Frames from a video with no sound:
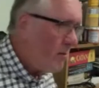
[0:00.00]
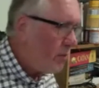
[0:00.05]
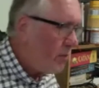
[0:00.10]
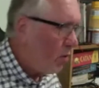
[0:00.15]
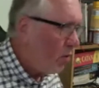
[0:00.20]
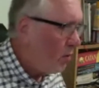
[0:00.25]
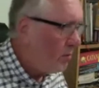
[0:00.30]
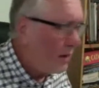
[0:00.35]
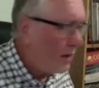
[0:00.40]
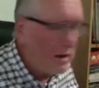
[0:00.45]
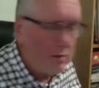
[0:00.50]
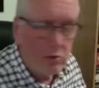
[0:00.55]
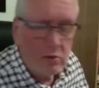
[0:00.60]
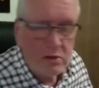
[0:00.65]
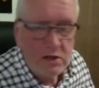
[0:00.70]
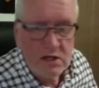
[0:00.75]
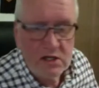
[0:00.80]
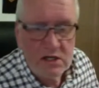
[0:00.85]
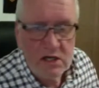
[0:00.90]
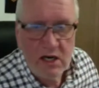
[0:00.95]
to bore people
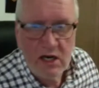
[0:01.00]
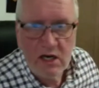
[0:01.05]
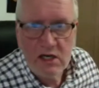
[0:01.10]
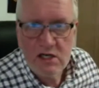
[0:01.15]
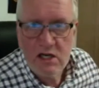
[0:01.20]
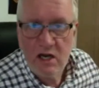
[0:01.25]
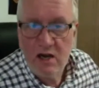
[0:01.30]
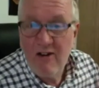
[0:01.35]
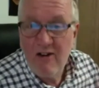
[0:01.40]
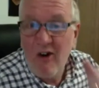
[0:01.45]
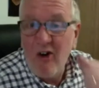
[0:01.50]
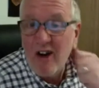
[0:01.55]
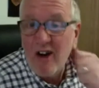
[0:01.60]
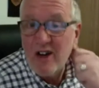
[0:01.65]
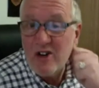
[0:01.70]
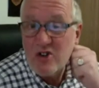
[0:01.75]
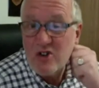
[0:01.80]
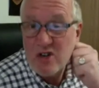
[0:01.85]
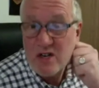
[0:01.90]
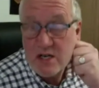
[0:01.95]
to tears. They're not
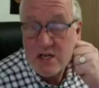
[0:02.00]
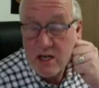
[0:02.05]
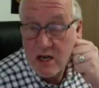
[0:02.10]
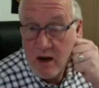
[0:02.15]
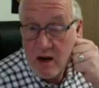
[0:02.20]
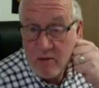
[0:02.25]
interested.